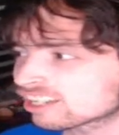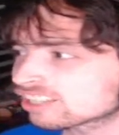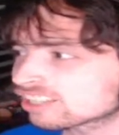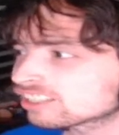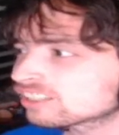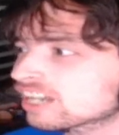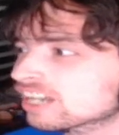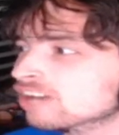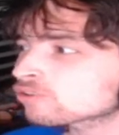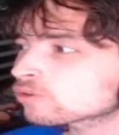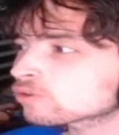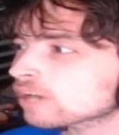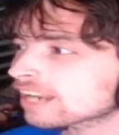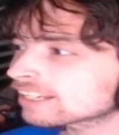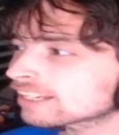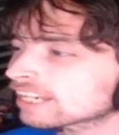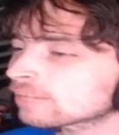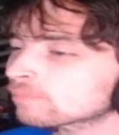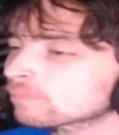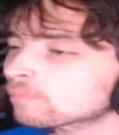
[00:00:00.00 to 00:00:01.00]
Now,
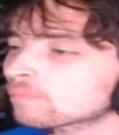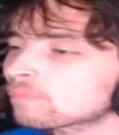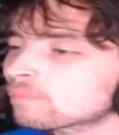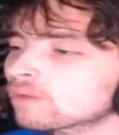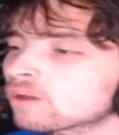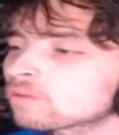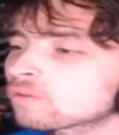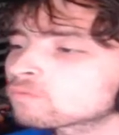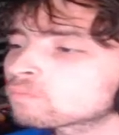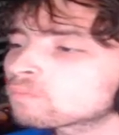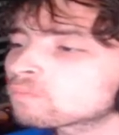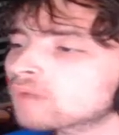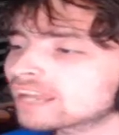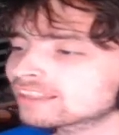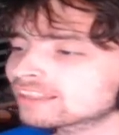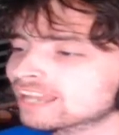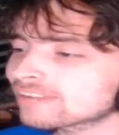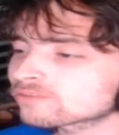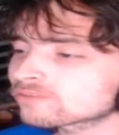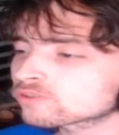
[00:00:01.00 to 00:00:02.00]
granted, my
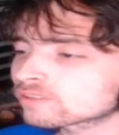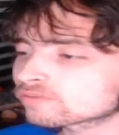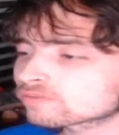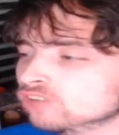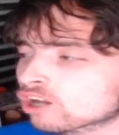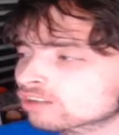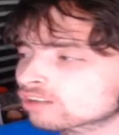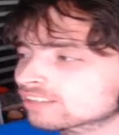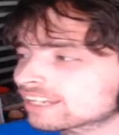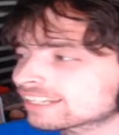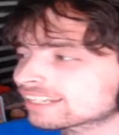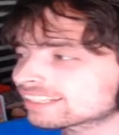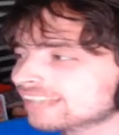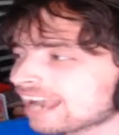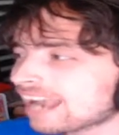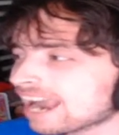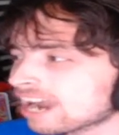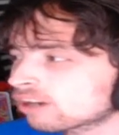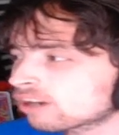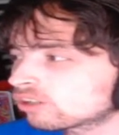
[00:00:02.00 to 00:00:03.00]
live streams are like an
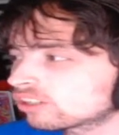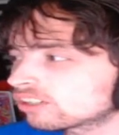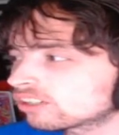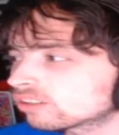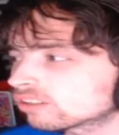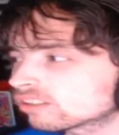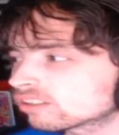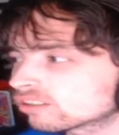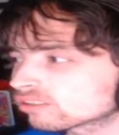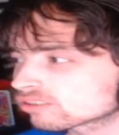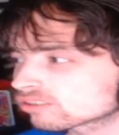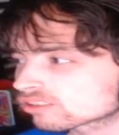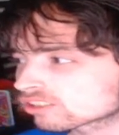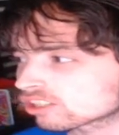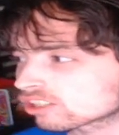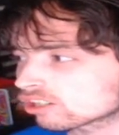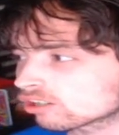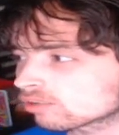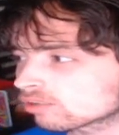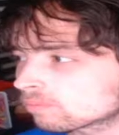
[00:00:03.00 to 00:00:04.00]
hour or
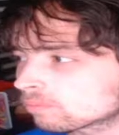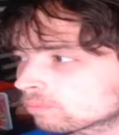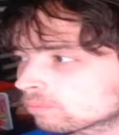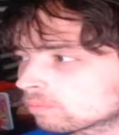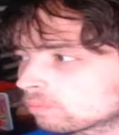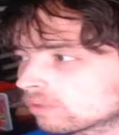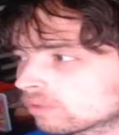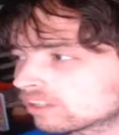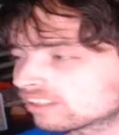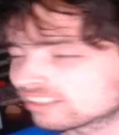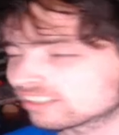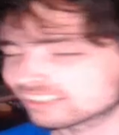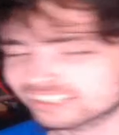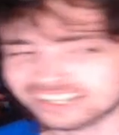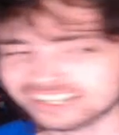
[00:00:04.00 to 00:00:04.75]
so, but